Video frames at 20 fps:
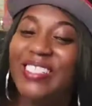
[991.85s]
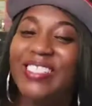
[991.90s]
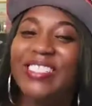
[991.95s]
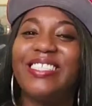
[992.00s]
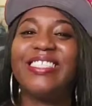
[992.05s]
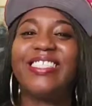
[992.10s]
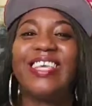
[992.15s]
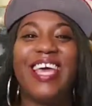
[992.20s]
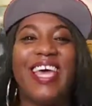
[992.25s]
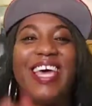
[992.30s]
to
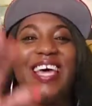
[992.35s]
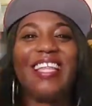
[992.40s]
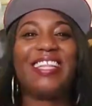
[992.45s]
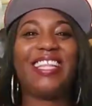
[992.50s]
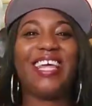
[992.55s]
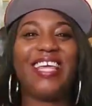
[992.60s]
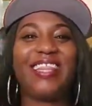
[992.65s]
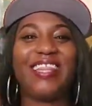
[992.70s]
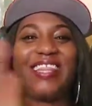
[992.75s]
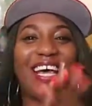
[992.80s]
tell,
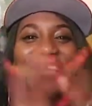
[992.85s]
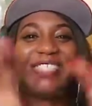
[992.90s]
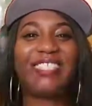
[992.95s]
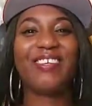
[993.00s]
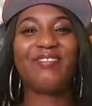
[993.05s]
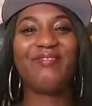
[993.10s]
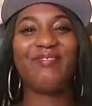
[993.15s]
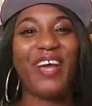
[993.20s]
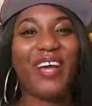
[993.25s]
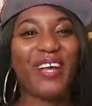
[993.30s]
and that's
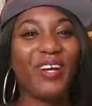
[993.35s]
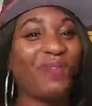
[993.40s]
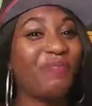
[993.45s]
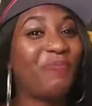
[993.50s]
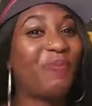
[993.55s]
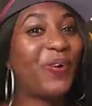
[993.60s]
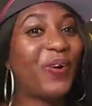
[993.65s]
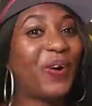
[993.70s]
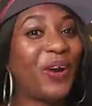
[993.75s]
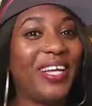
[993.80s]
the final
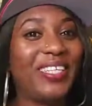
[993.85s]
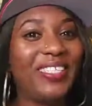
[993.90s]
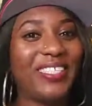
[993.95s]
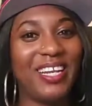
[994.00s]
point,